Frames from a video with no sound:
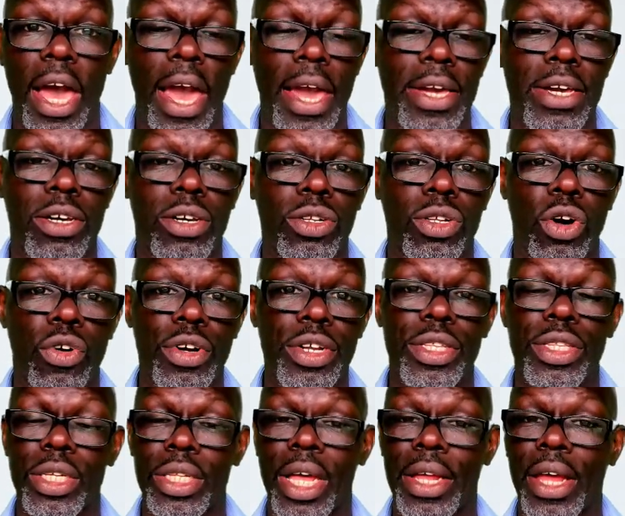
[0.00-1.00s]
ankle or
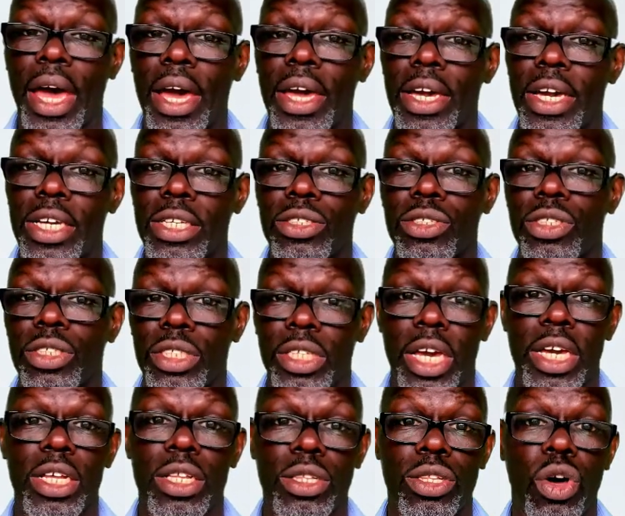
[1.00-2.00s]
anything like that is going to
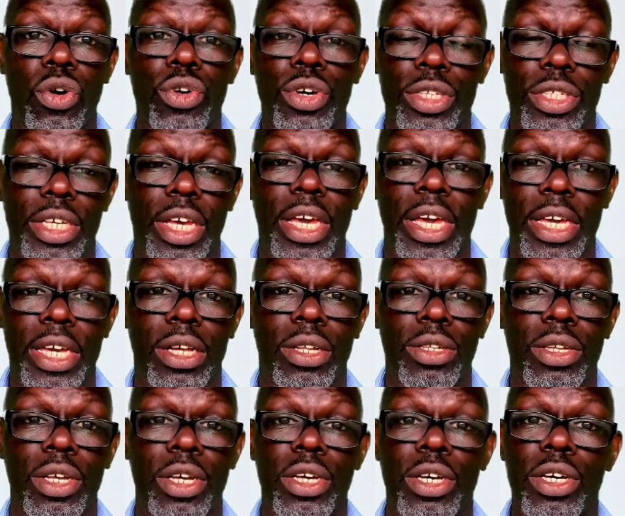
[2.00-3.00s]
take longer to heal